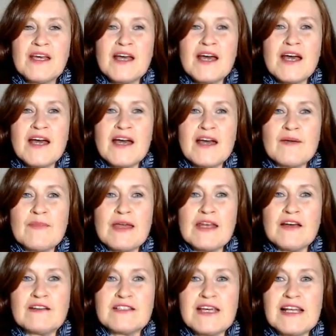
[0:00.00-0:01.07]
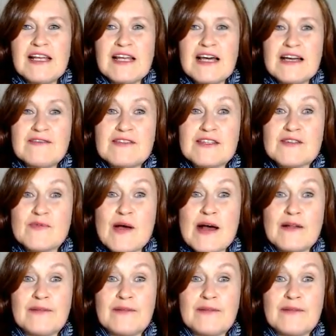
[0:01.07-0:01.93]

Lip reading: in our daily lives as well.